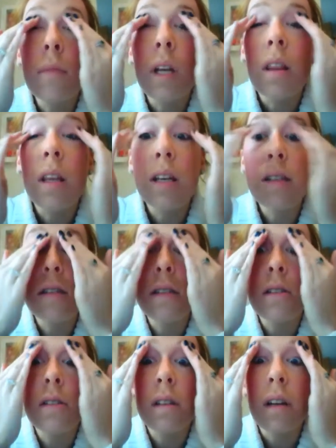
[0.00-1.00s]
This
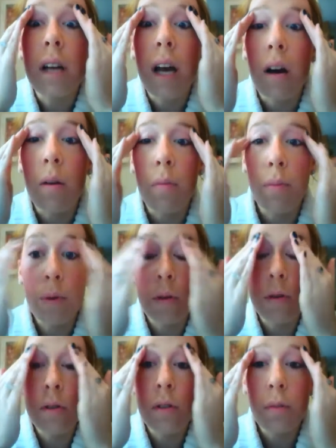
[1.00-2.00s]
is just gonna help
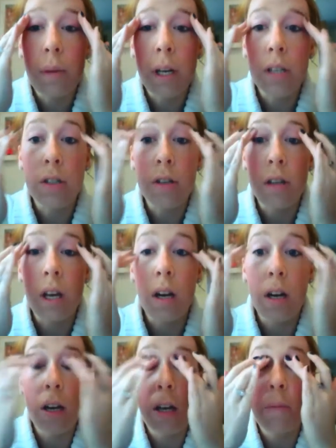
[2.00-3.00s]
to make sure
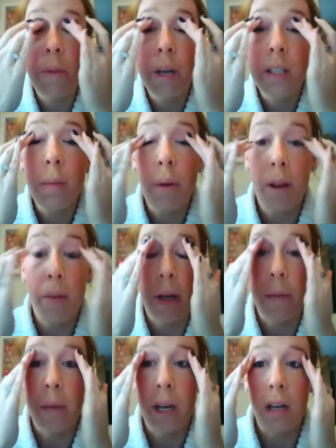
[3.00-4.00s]
that it picks up all the
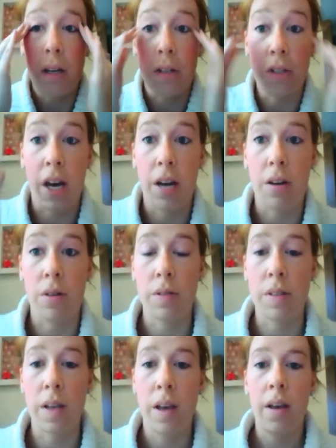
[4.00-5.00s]
pigment in your shadows
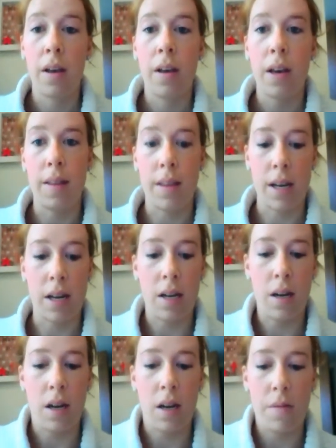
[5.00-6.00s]
and that
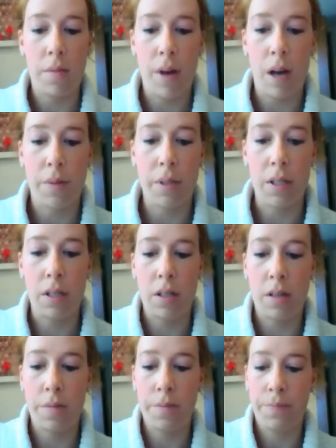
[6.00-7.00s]
it helps
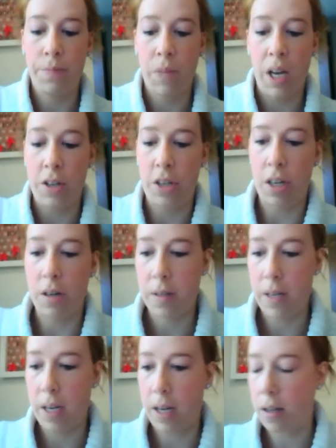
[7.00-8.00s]
your eyeshadow
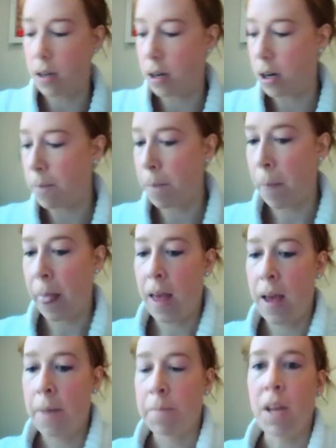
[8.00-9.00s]
stay on longer.
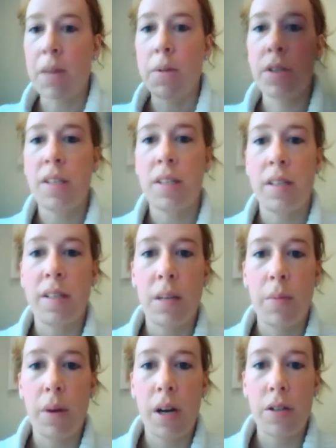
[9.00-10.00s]
I'm using the C
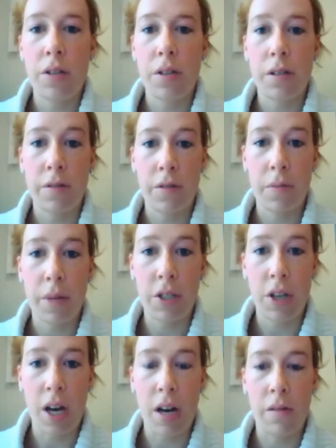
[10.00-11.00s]
brush for my
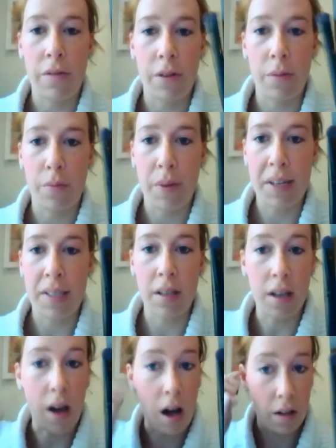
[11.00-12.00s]
shadow for
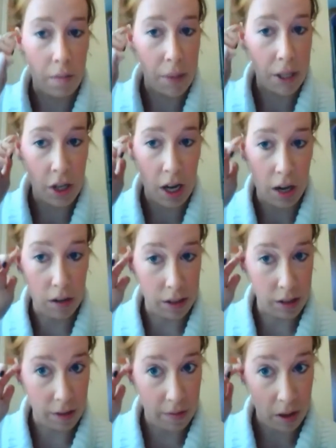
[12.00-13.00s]
basically all of my shadows
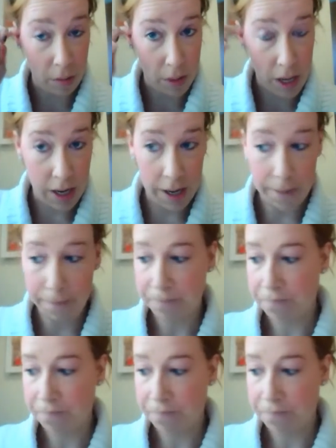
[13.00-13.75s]
except for the blending.